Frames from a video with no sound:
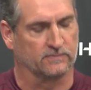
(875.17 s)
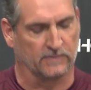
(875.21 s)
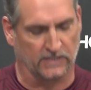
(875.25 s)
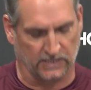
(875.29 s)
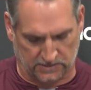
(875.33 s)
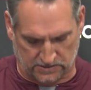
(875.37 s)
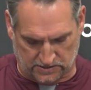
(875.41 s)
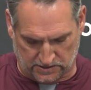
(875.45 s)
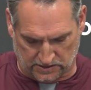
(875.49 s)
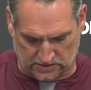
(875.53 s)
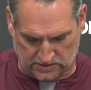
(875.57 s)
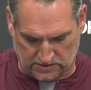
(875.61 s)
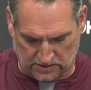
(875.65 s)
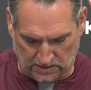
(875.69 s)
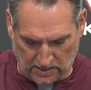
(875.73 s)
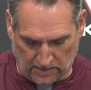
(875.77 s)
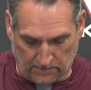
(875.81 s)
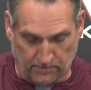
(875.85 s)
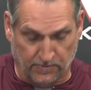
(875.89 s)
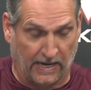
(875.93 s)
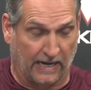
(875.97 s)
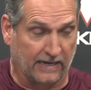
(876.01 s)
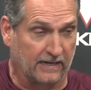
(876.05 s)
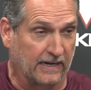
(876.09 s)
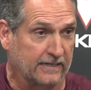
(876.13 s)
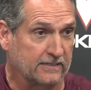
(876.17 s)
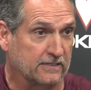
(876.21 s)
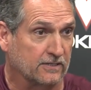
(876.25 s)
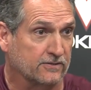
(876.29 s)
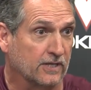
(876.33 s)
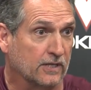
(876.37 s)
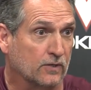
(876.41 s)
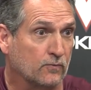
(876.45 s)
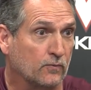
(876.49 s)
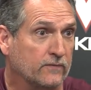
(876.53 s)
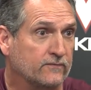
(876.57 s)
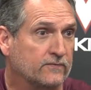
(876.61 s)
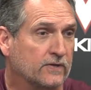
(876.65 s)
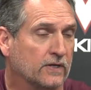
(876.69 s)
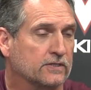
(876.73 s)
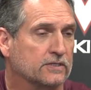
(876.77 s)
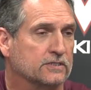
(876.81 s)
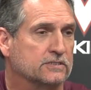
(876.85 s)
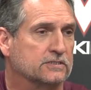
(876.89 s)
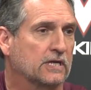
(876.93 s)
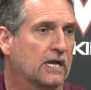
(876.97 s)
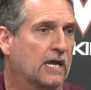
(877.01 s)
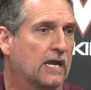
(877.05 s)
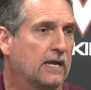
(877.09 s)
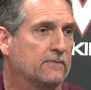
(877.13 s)
I mean, but I'd like to think we've done the
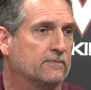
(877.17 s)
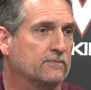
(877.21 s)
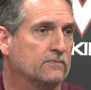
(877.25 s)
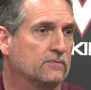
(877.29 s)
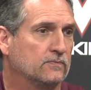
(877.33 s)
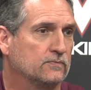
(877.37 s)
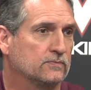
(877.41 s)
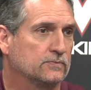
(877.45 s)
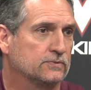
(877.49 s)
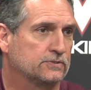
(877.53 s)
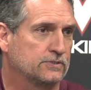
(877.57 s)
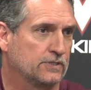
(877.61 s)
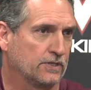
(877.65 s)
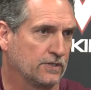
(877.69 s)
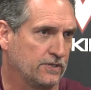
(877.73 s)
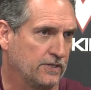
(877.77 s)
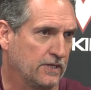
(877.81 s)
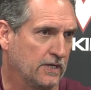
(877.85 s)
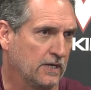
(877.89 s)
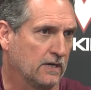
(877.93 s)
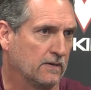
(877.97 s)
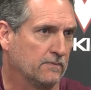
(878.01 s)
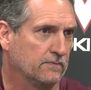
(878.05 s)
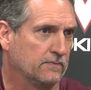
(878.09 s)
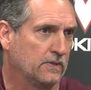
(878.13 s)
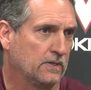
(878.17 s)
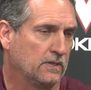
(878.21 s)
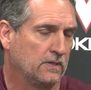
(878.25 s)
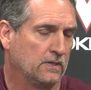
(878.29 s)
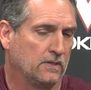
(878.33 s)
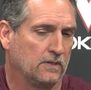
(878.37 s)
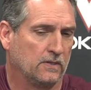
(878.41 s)
same to them.